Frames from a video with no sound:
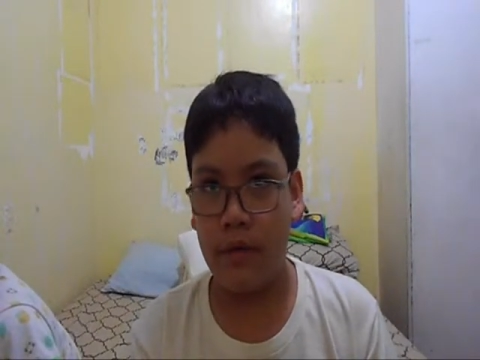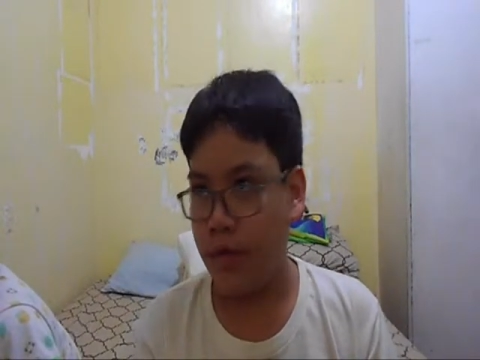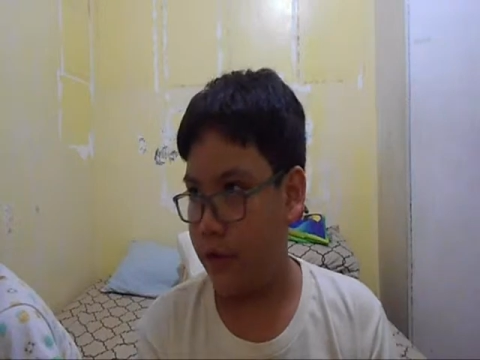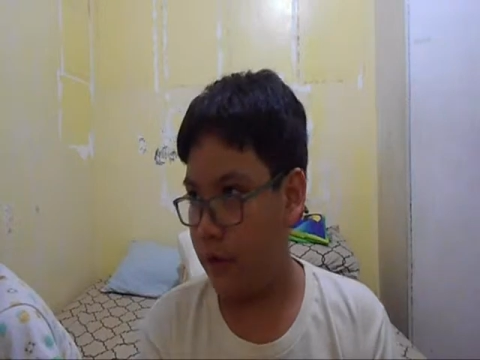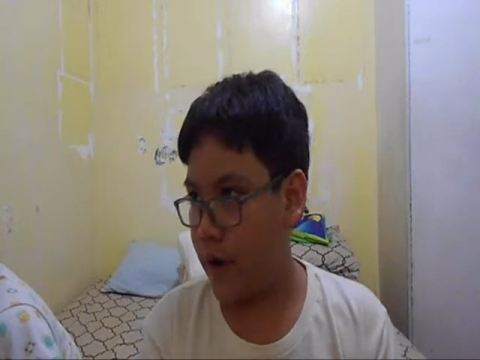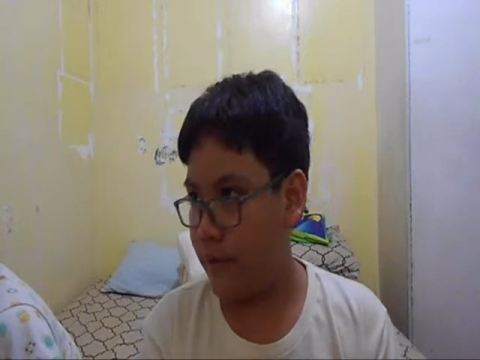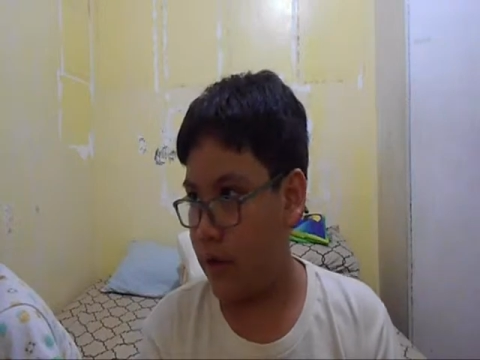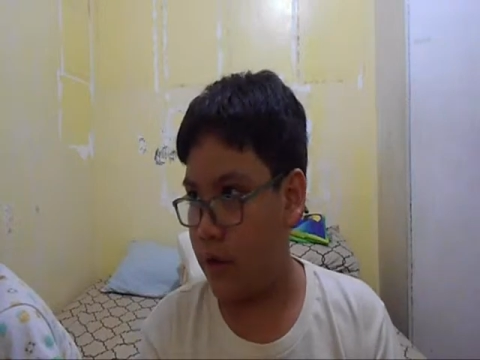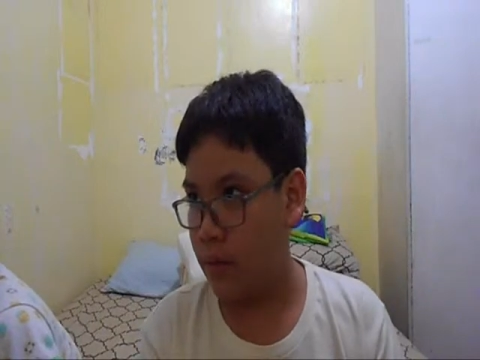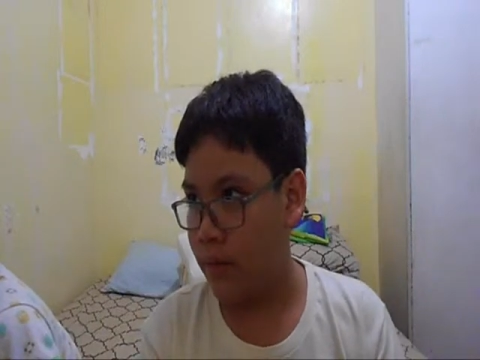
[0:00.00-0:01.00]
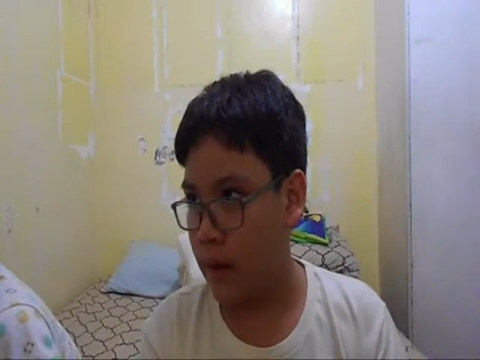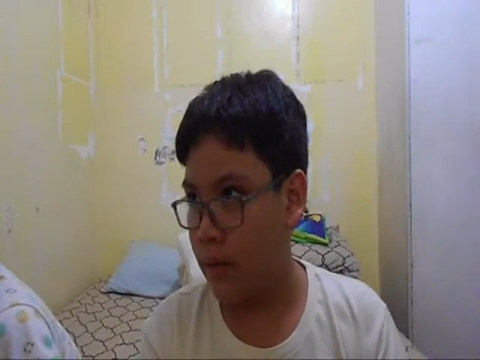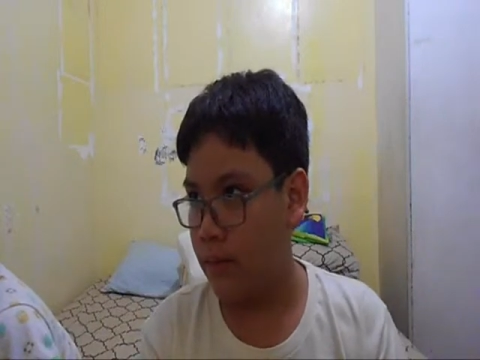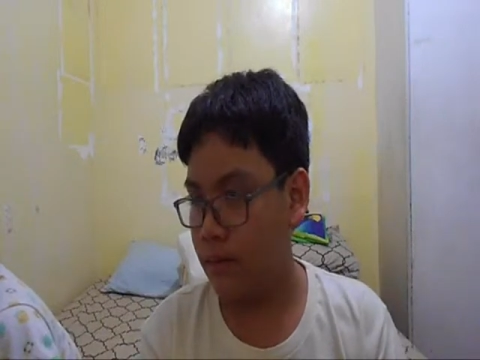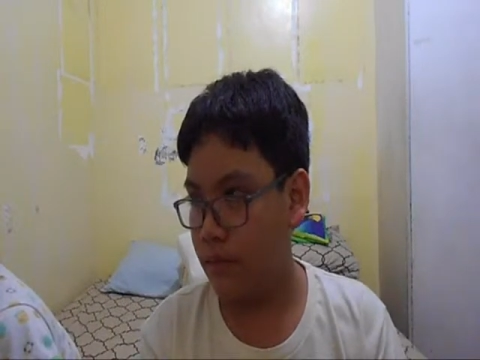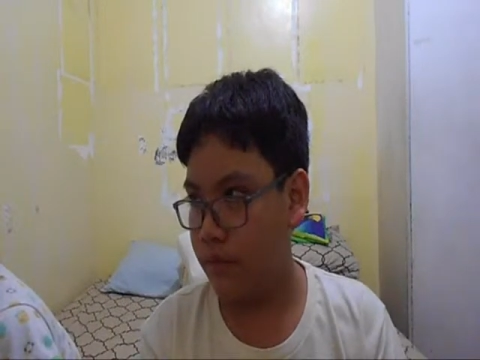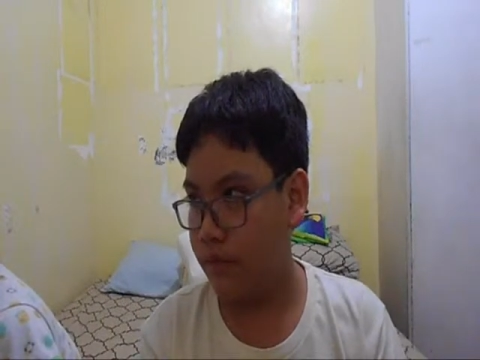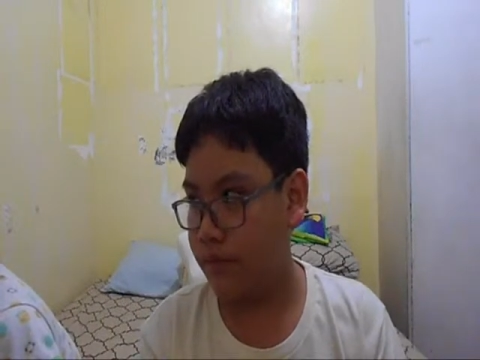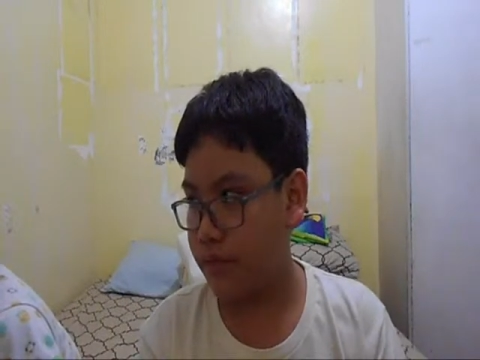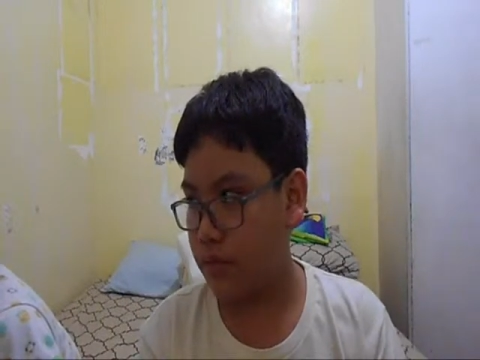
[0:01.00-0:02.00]
What's your rating for this movie? I'd
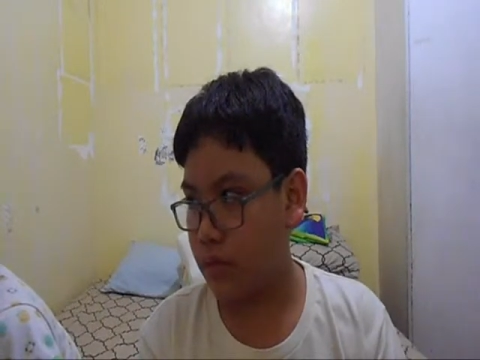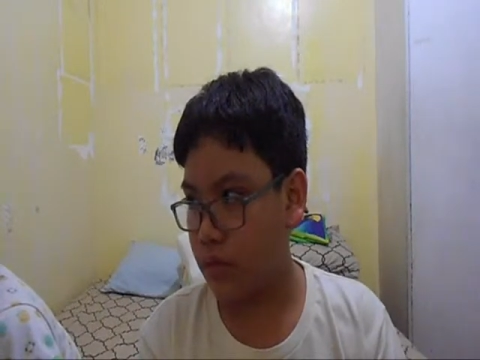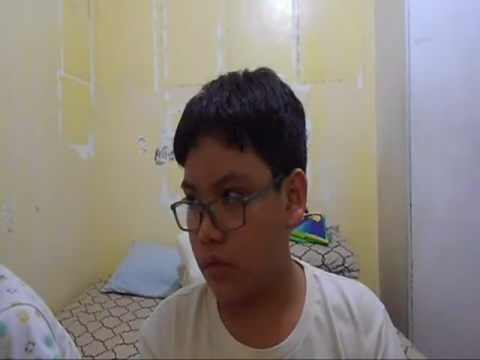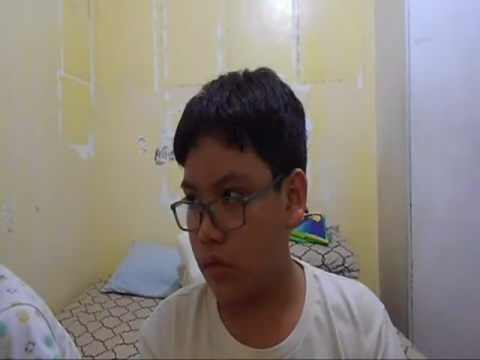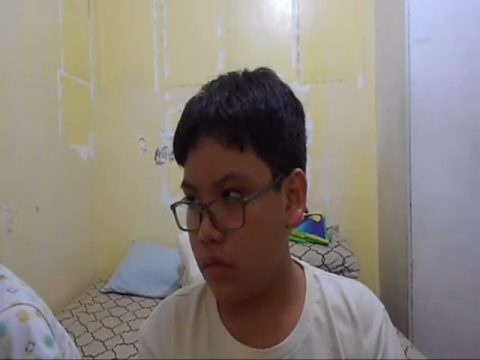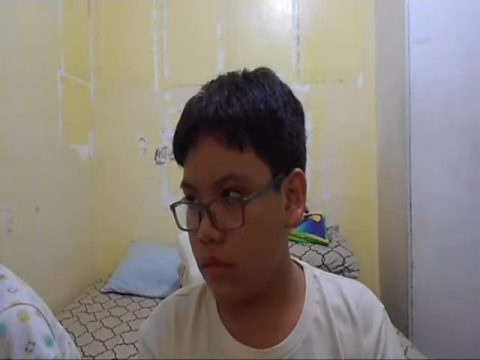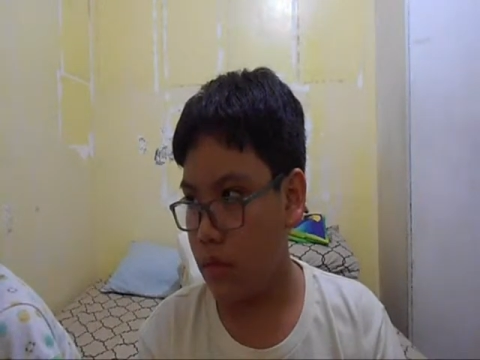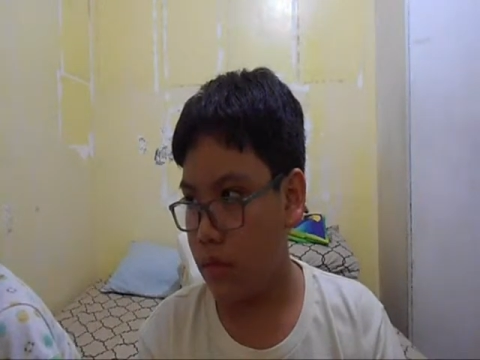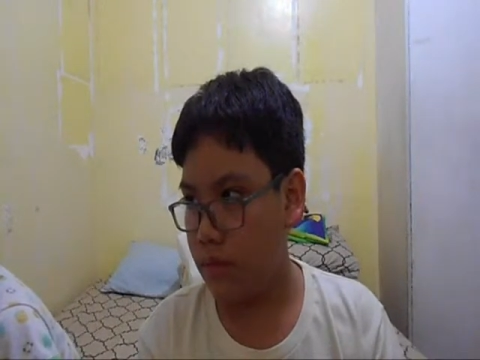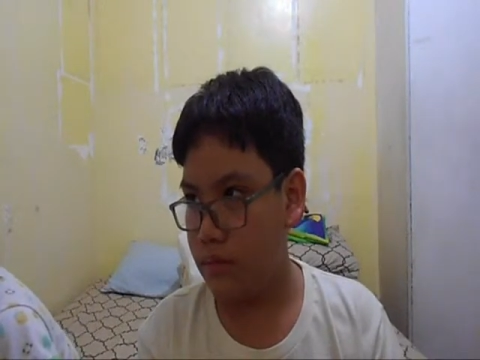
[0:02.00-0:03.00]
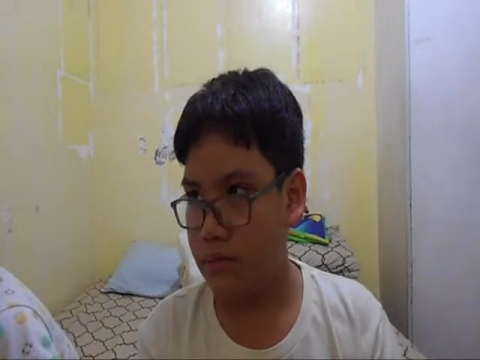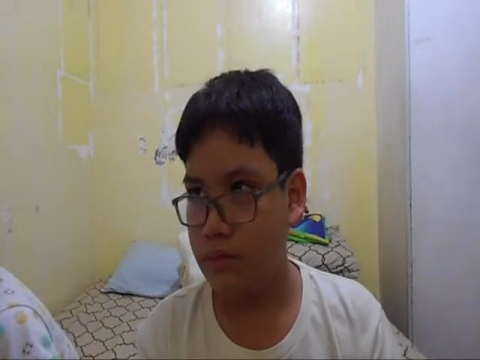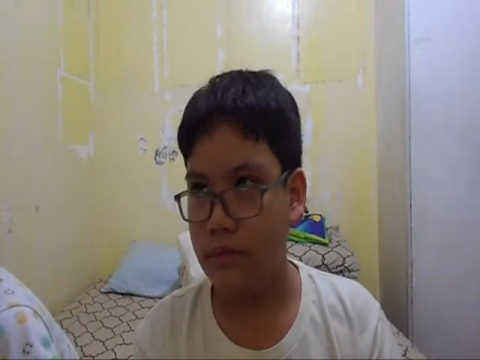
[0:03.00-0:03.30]
say about 6.